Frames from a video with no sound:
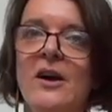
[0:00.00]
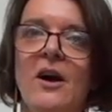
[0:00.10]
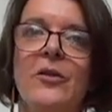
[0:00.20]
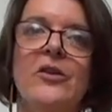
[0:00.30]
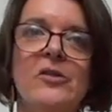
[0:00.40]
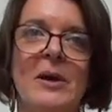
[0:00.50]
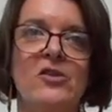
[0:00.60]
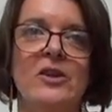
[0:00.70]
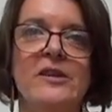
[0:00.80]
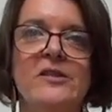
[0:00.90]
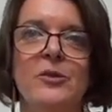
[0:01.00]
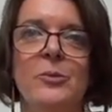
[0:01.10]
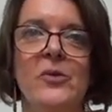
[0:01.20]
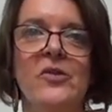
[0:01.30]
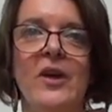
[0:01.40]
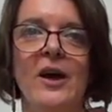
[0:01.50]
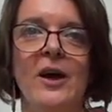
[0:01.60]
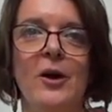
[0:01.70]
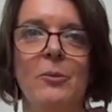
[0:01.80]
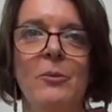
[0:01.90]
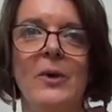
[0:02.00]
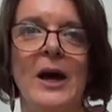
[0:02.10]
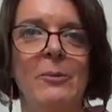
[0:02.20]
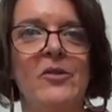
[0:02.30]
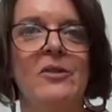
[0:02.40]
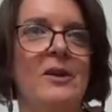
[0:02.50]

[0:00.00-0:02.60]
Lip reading: other specialisms that perhaps